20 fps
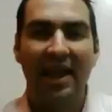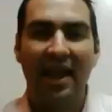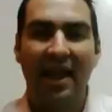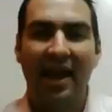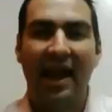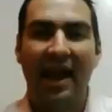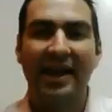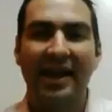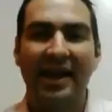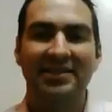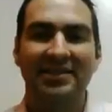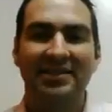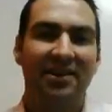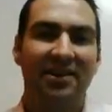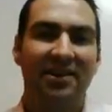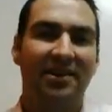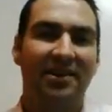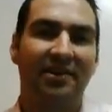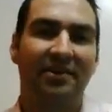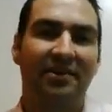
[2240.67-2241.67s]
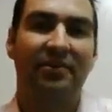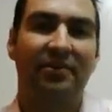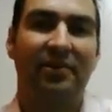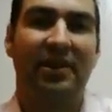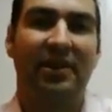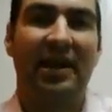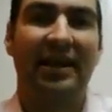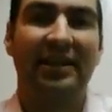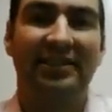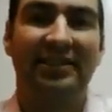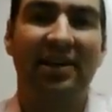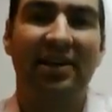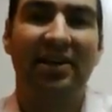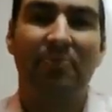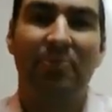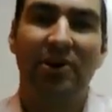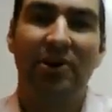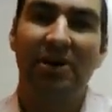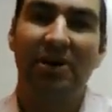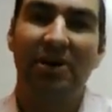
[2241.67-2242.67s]
started pretty
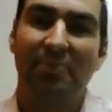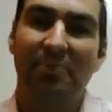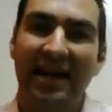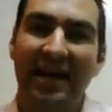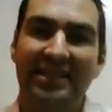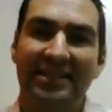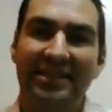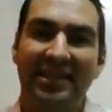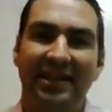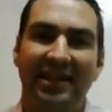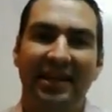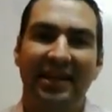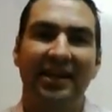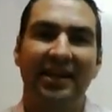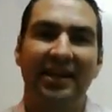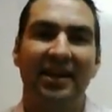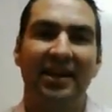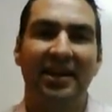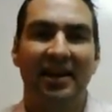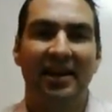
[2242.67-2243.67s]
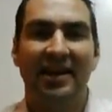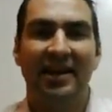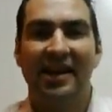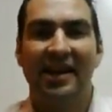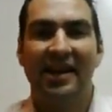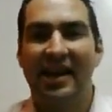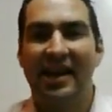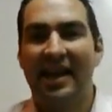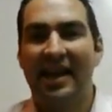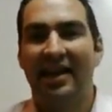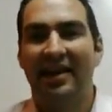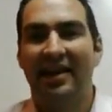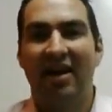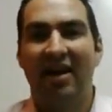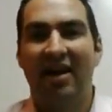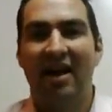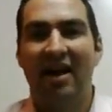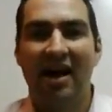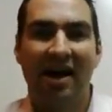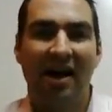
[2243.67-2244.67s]
basic, and
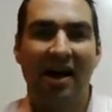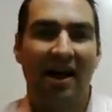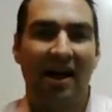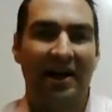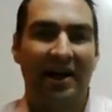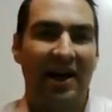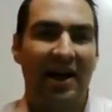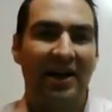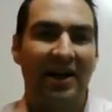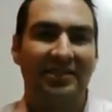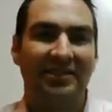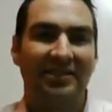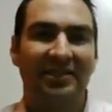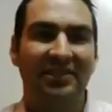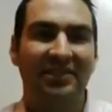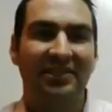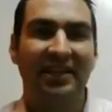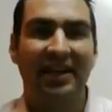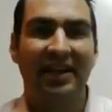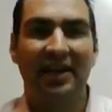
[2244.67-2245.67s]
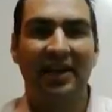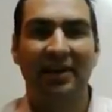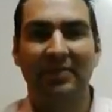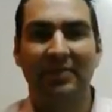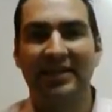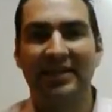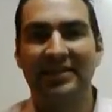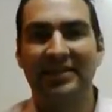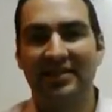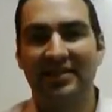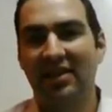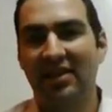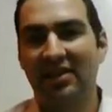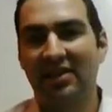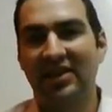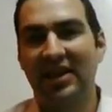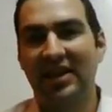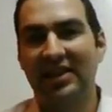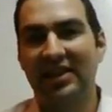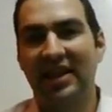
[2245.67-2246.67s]
honestly, that's another thing
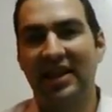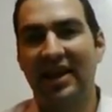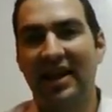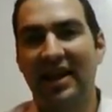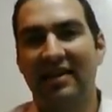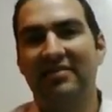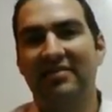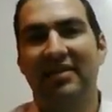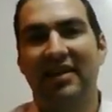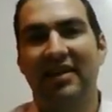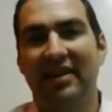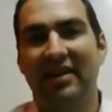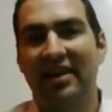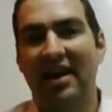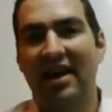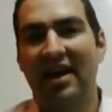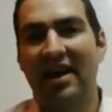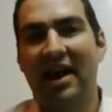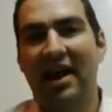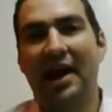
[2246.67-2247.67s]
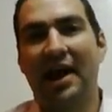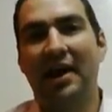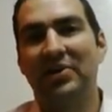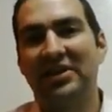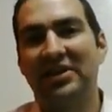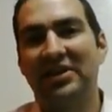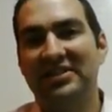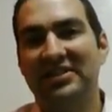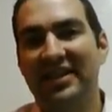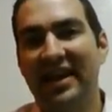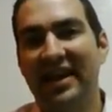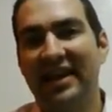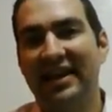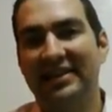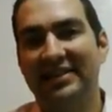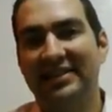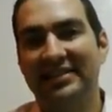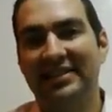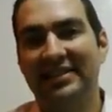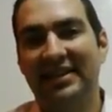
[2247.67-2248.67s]
that I would say is
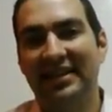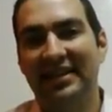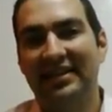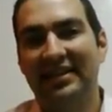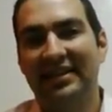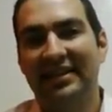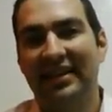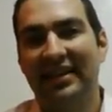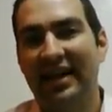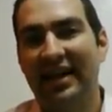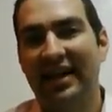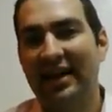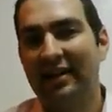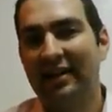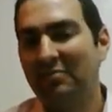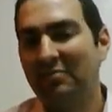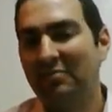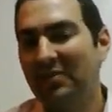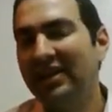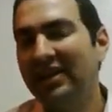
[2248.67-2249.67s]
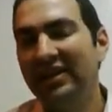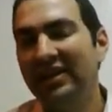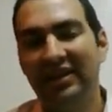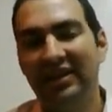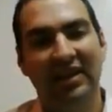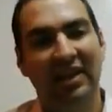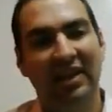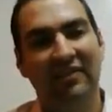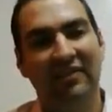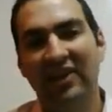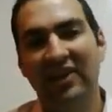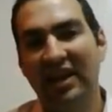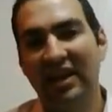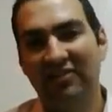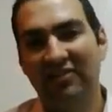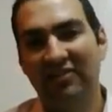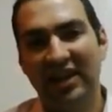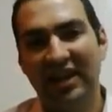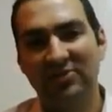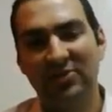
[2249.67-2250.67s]
if that's
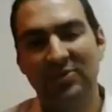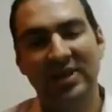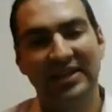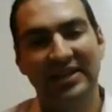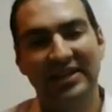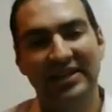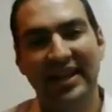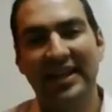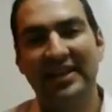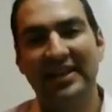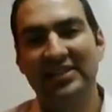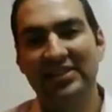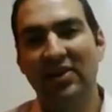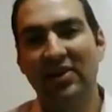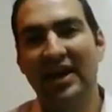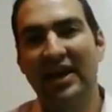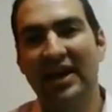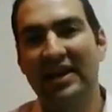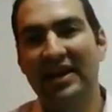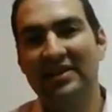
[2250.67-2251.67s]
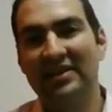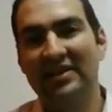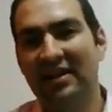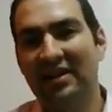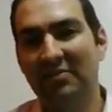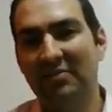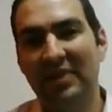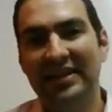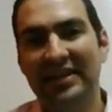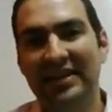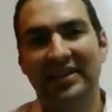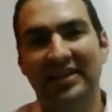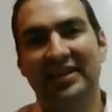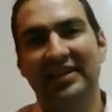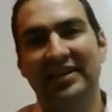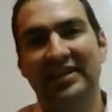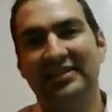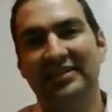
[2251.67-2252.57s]
what it takes, go ahead and start basic, because I've